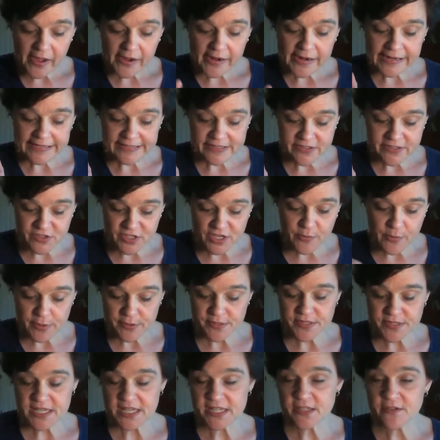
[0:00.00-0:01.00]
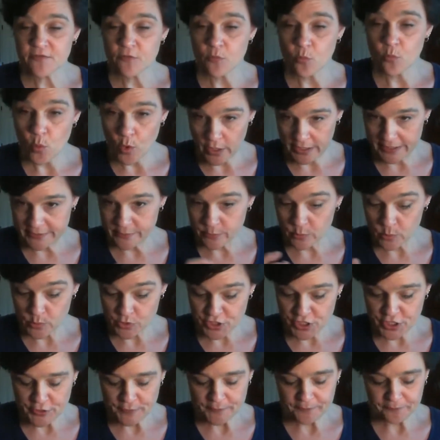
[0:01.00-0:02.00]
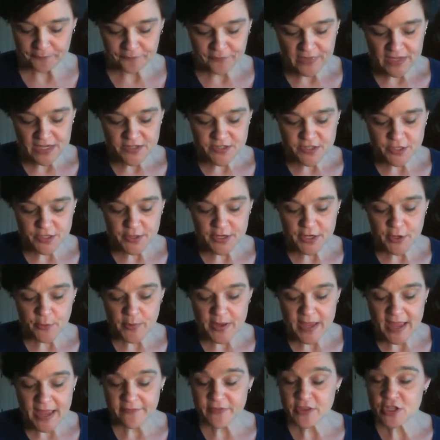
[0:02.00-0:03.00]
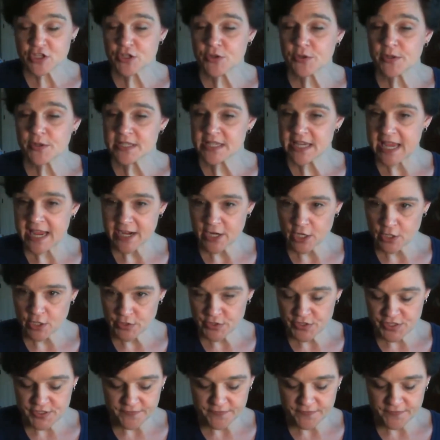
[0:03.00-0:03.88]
and 0 sets of 1 or 2. So here we have the two containers.